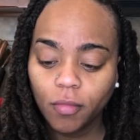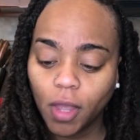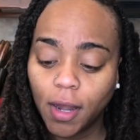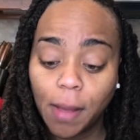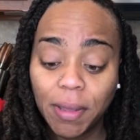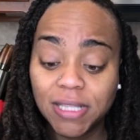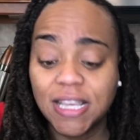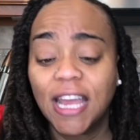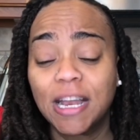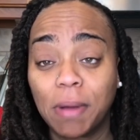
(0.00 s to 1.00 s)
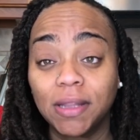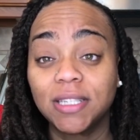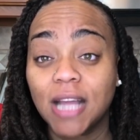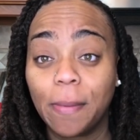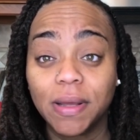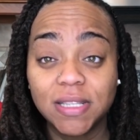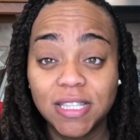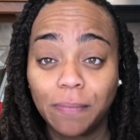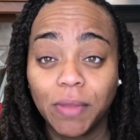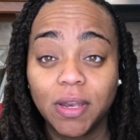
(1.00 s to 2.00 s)
And I'm excited about this job because it's
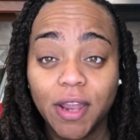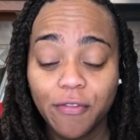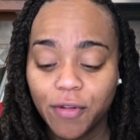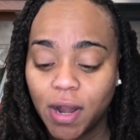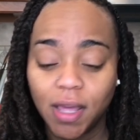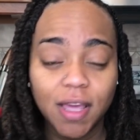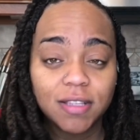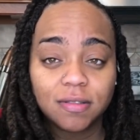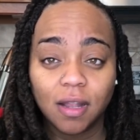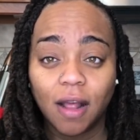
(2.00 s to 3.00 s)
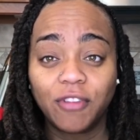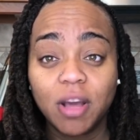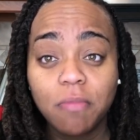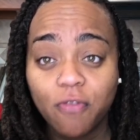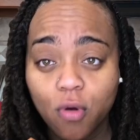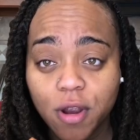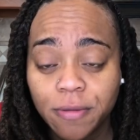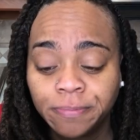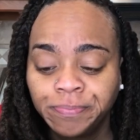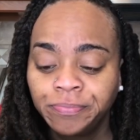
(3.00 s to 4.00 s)
something different, I guess, than I've done before.